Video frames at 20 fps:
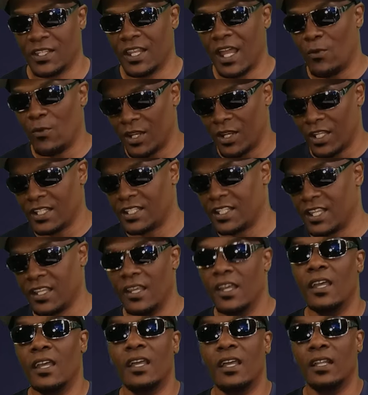And I wanted
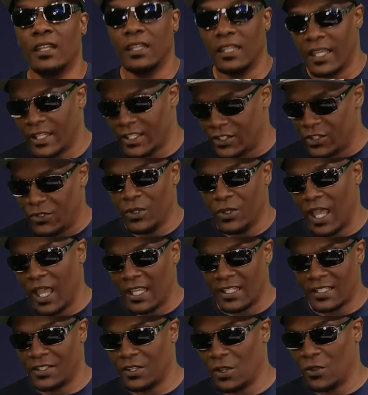to let you
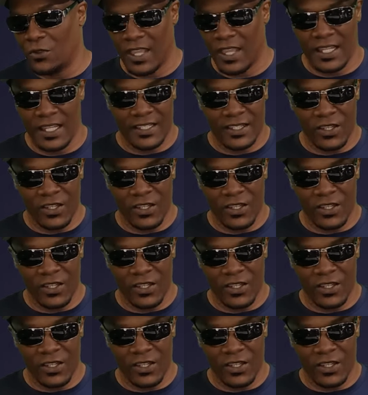guys know that.